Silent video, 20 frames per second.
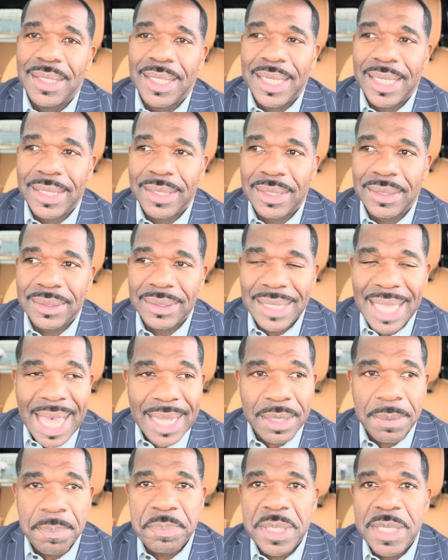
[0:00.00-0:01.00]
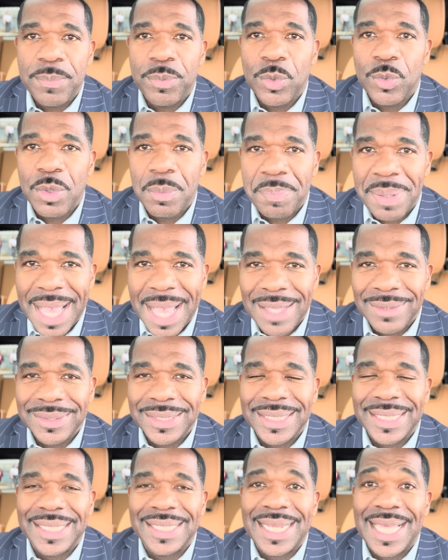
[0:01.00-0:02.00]
And a lot of people will
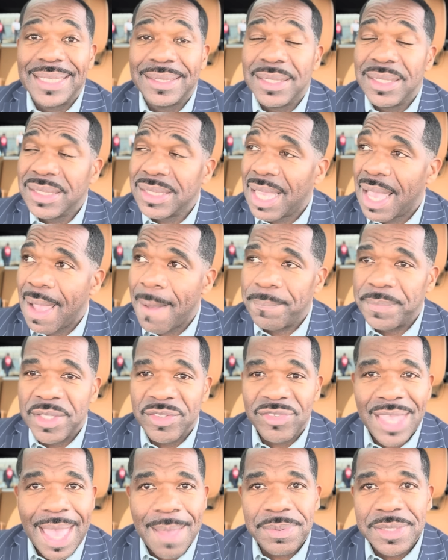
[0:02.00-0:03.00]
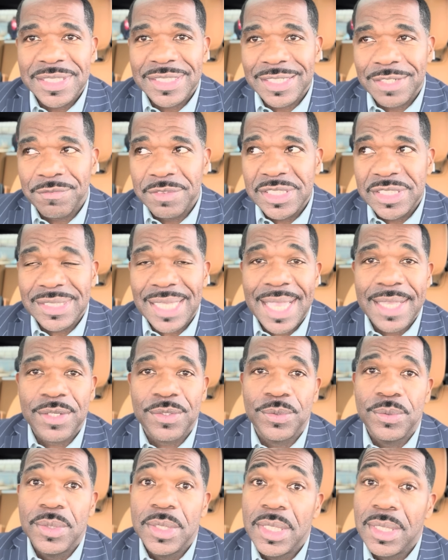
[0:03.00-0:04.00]
pile in at the top. This happens every
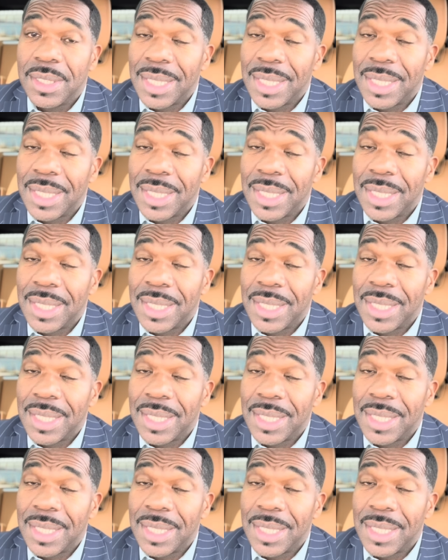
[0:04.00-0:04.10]
cycle.